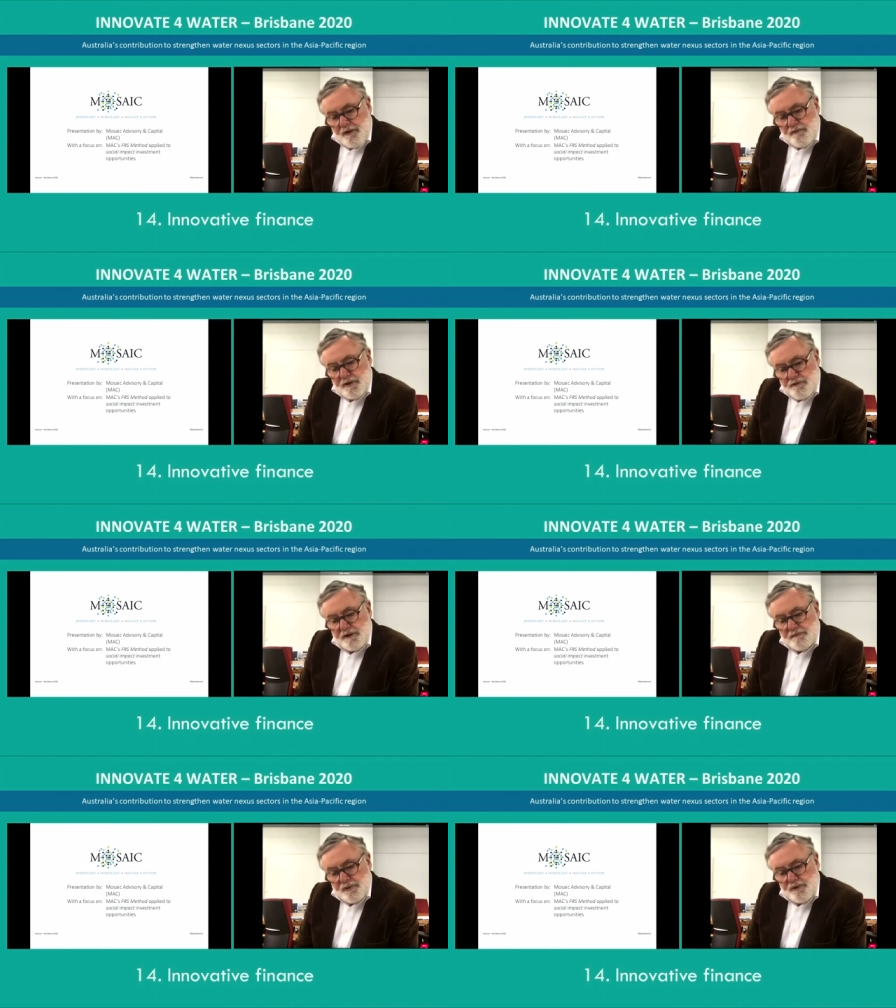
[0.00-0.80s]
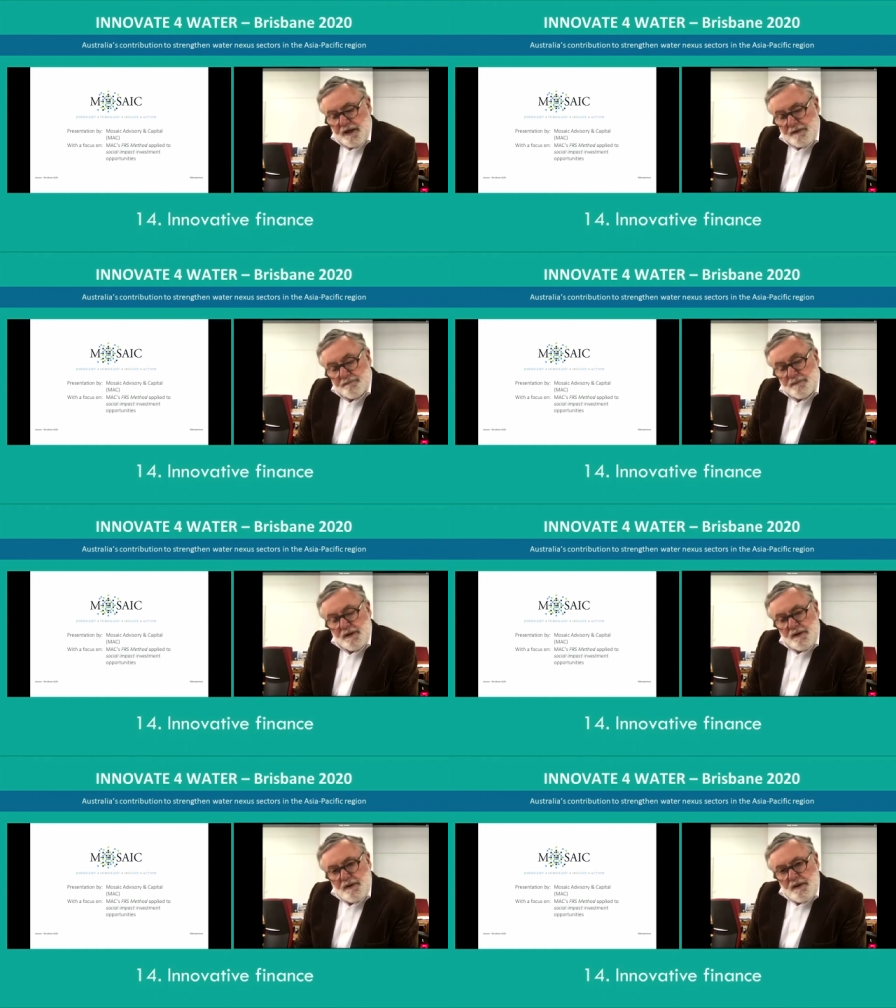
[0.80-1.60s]
3 trillion per annum
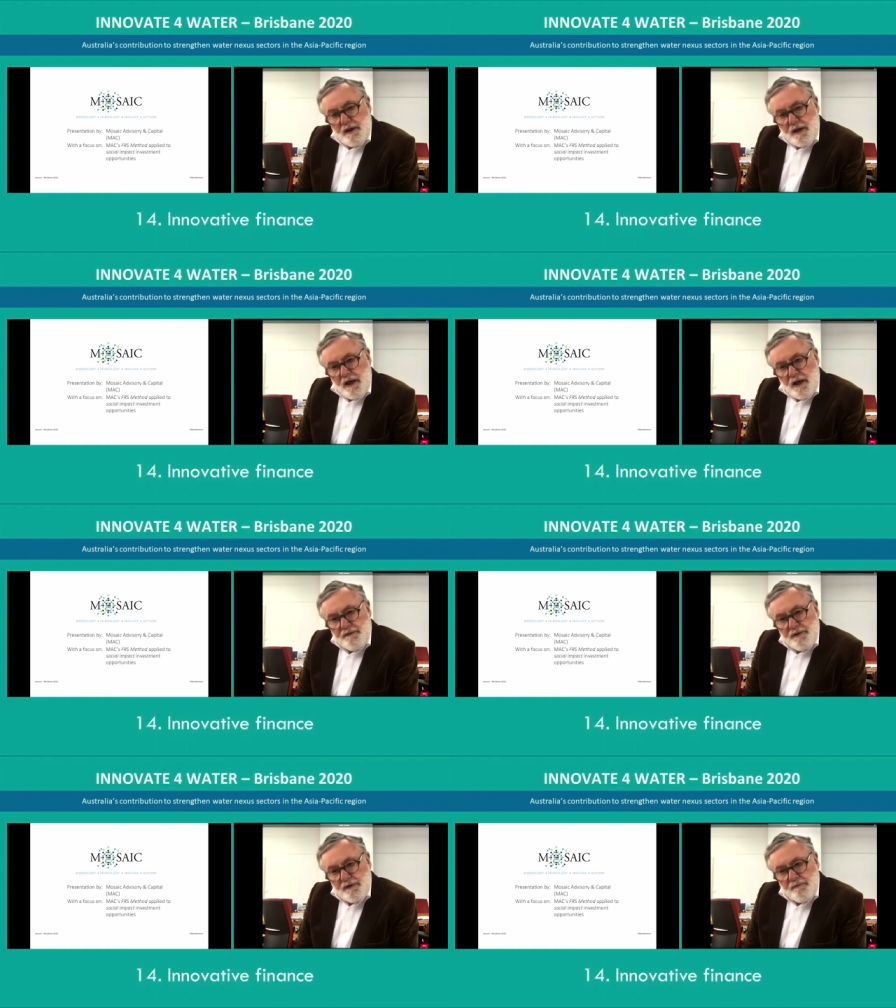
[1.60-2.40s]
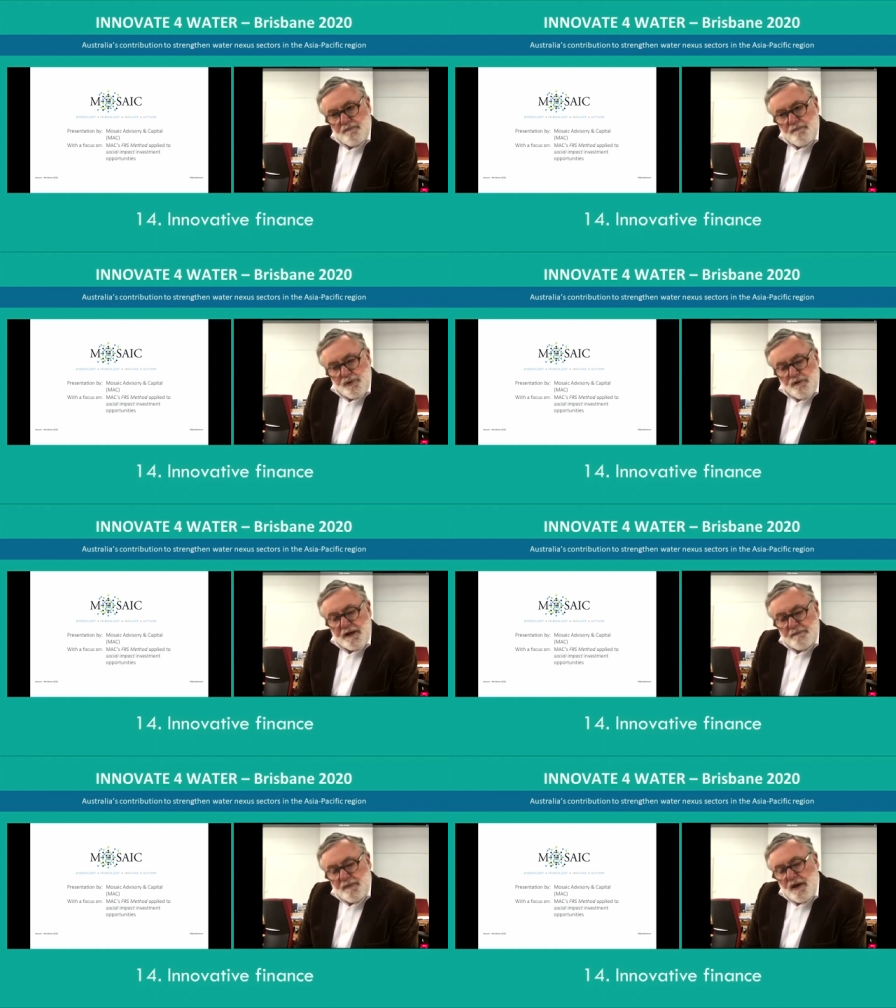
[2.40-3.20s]

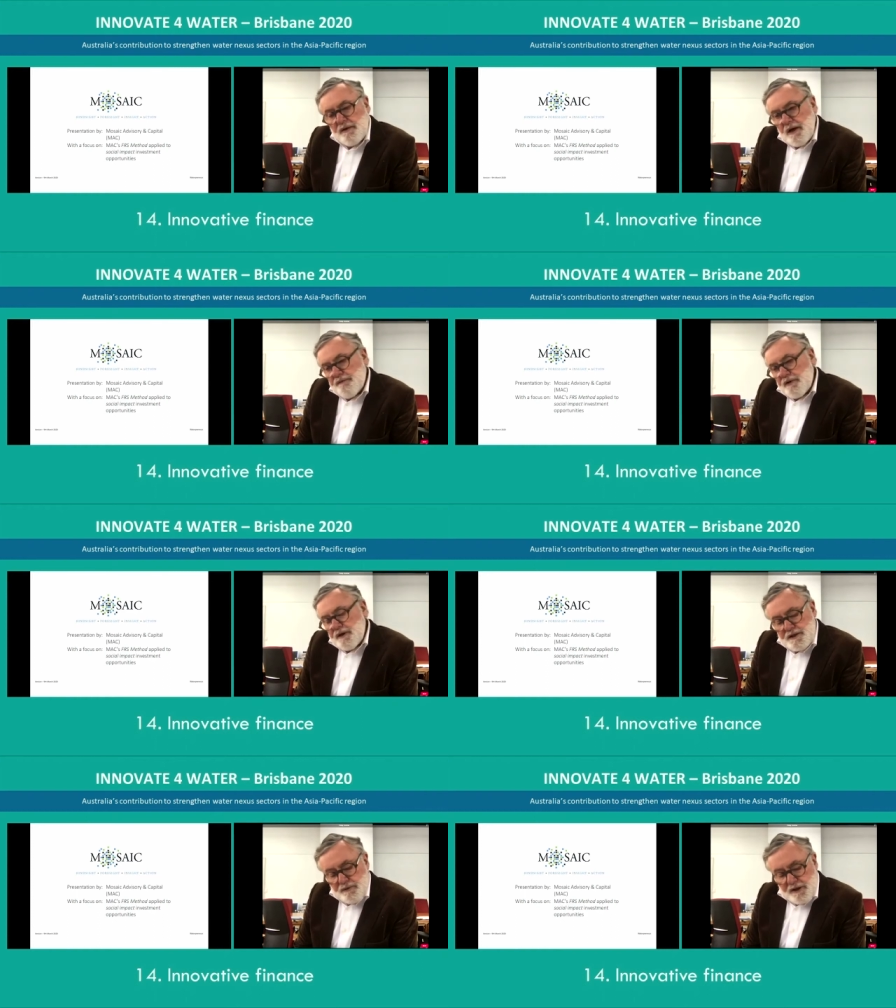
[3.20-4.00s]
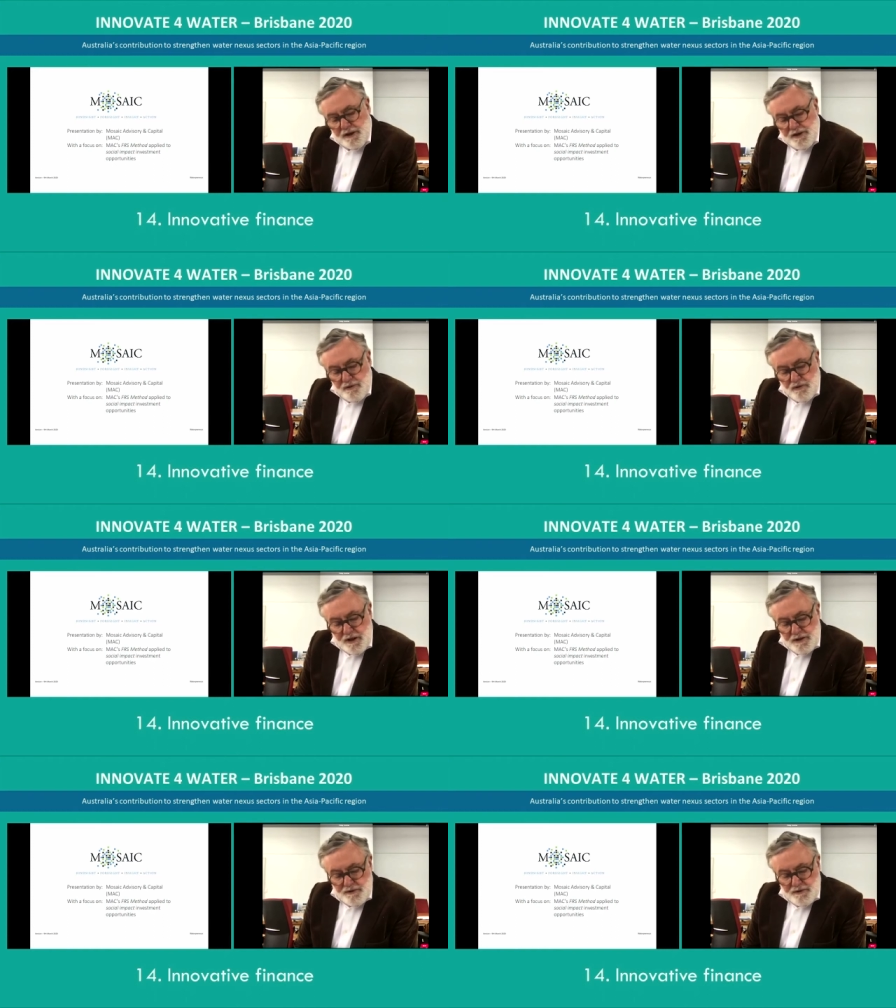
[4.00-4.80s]
for the next 20 years
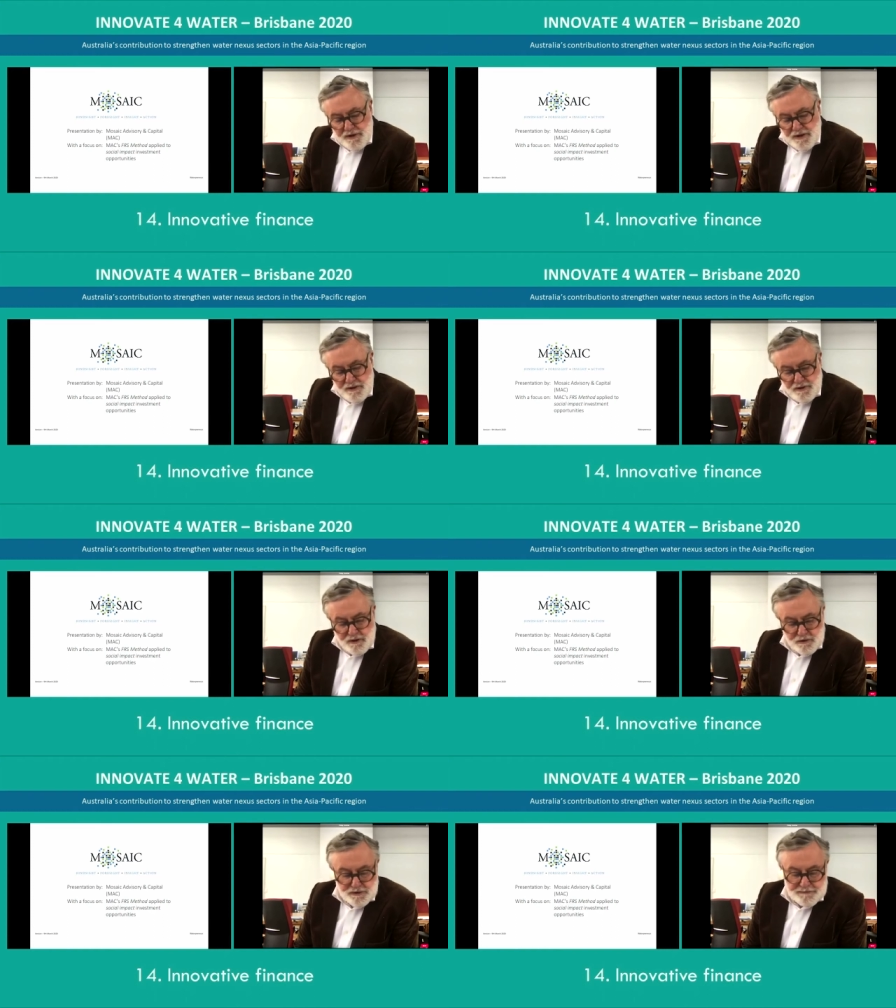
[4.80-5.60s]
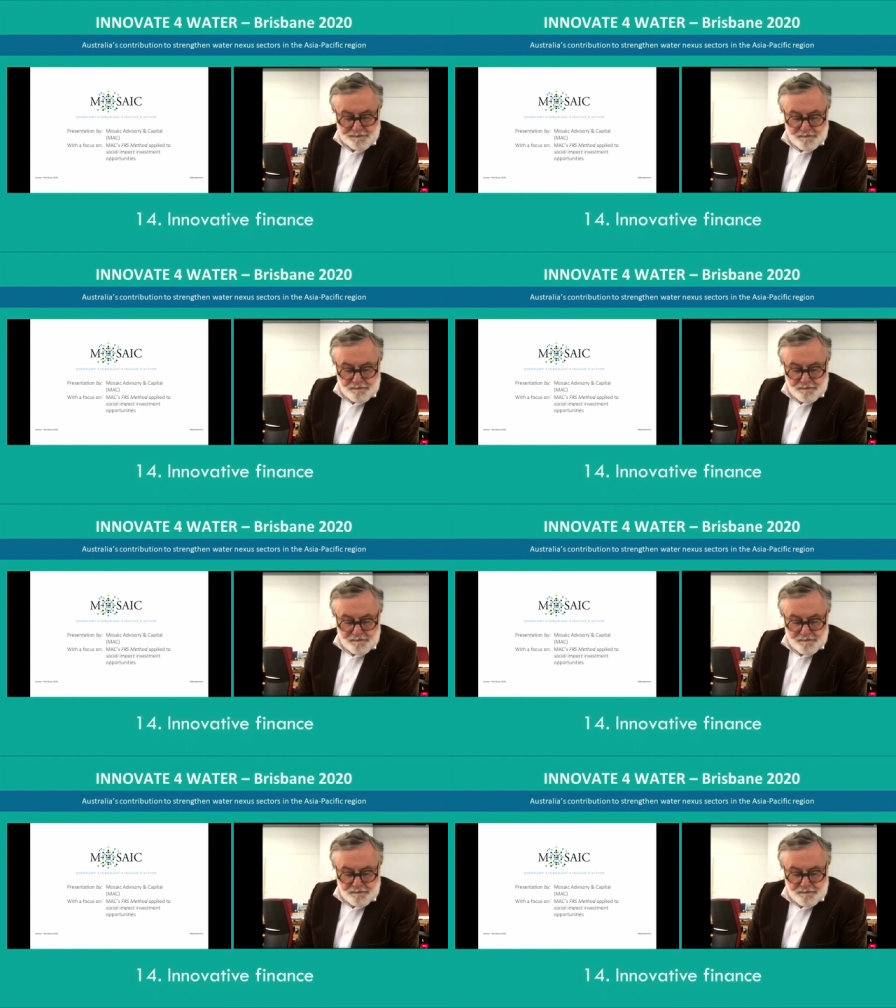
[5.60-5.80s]
required to address those goals.